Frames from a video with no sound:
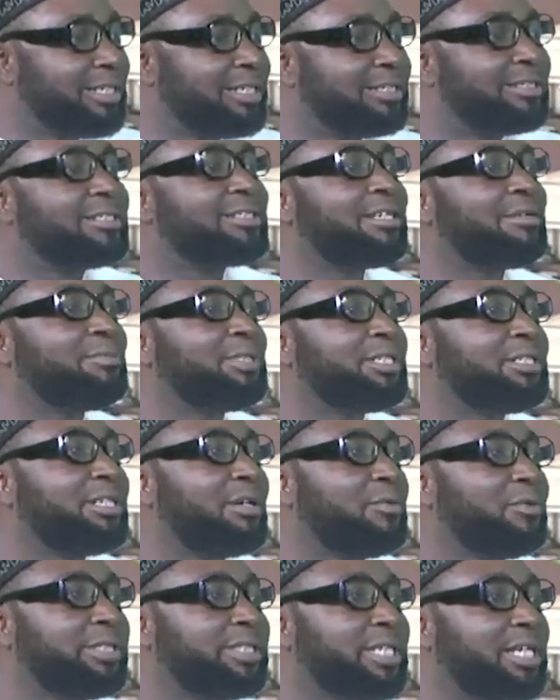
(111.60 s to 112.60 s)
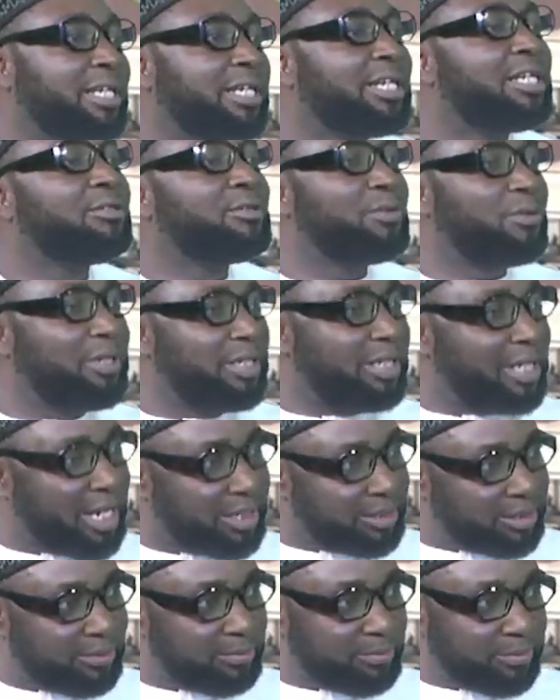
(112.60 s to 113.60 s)
is the same thing they will take into
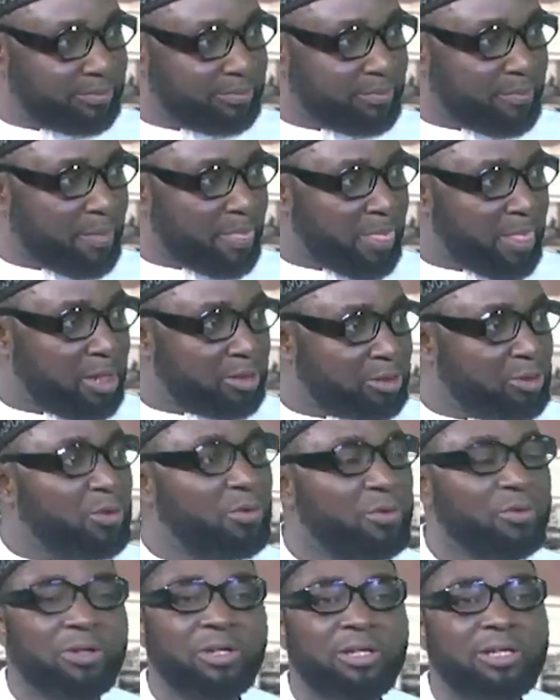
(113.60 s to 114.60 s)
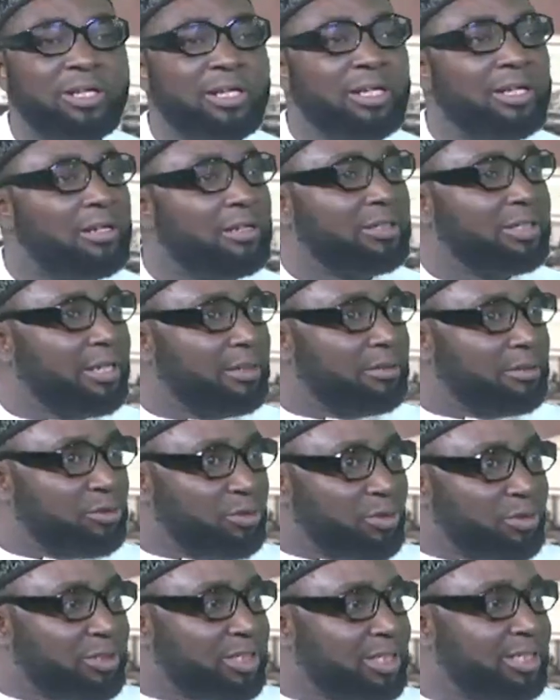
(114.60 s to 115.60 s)
leadership. So the
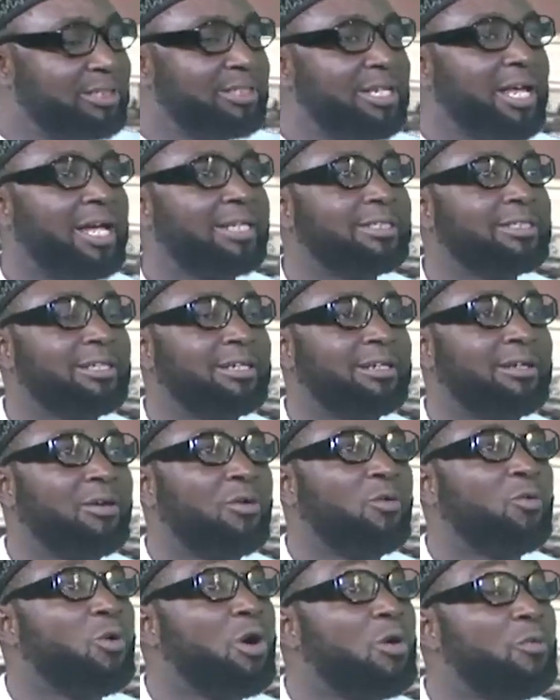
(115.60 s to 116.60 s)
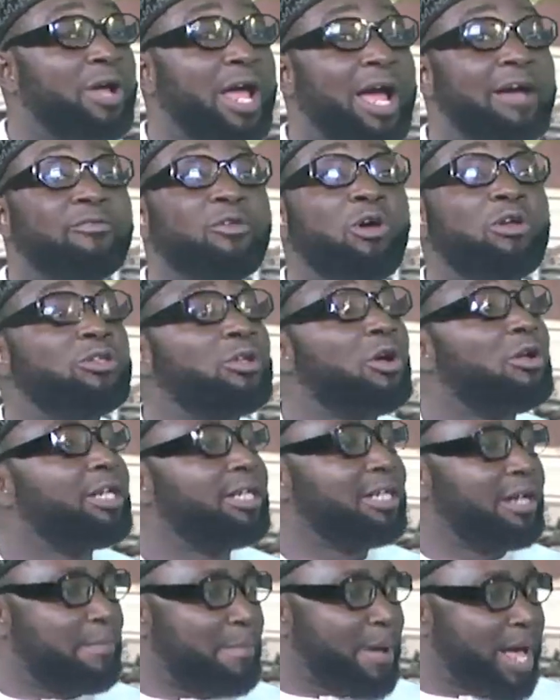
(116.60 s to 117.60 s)
truth is that what we have not done
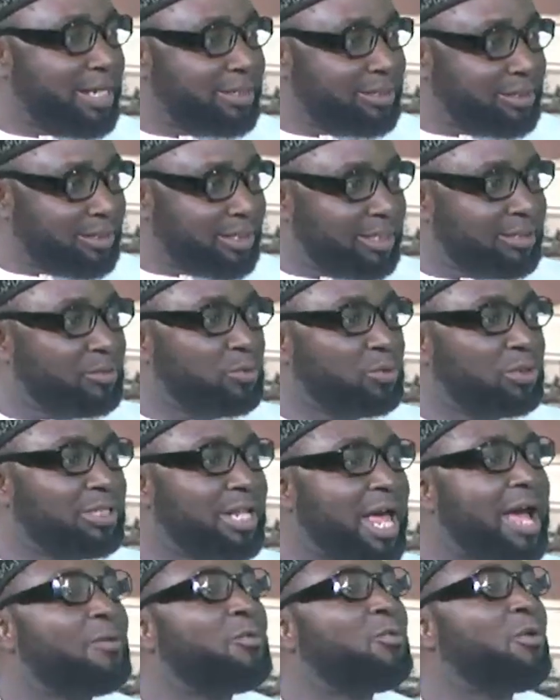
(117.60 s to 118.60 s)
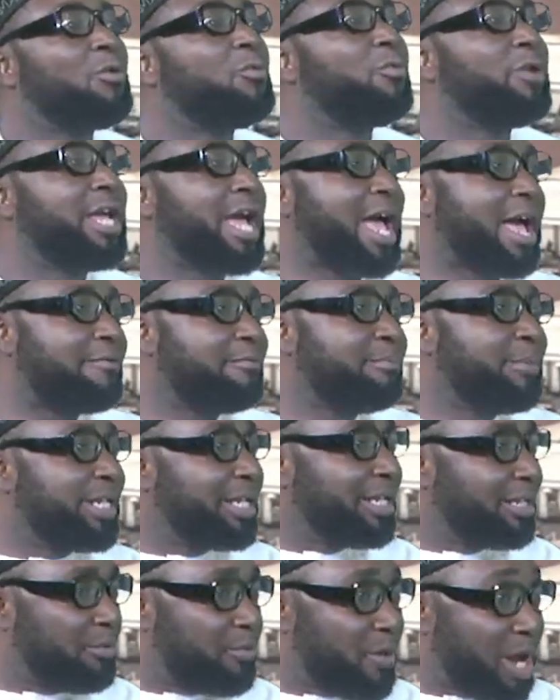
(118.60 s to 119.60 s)
in the past is now what we are
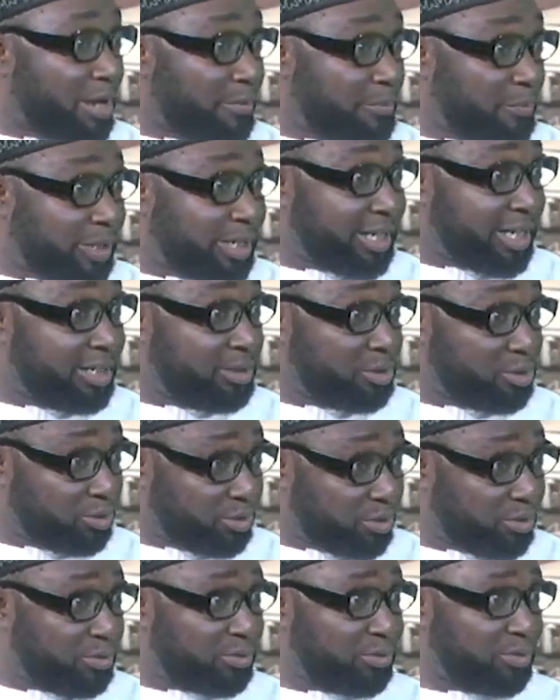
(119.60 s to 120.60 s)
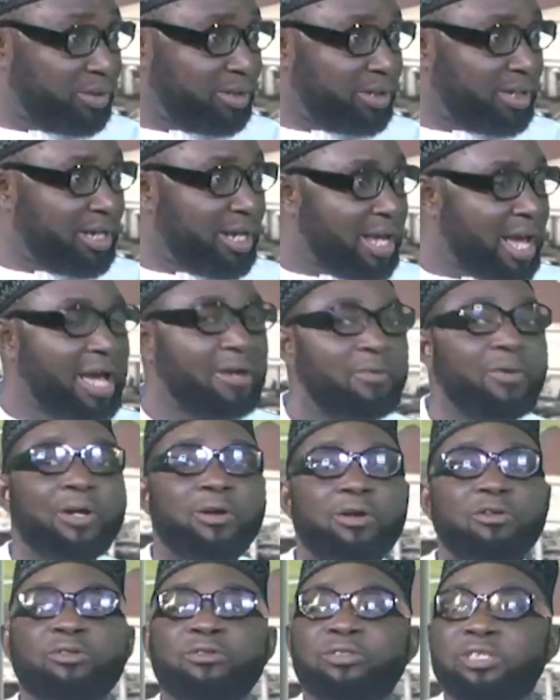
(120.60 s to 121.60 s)
beginning to do. And we're
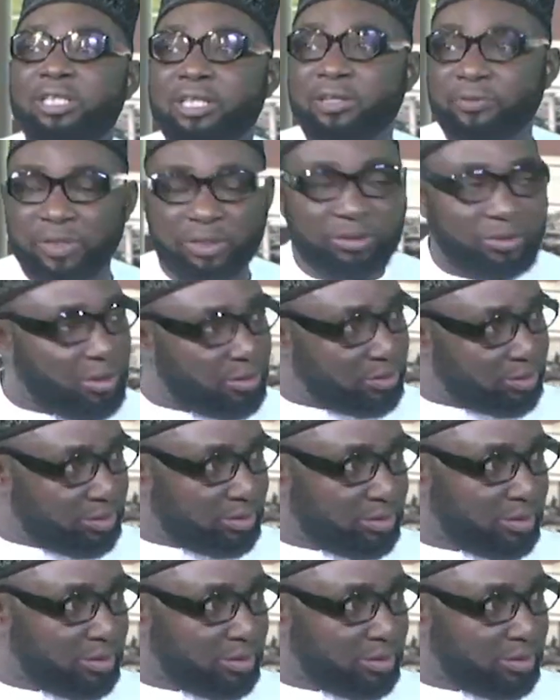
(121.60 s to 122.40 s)
going to see the results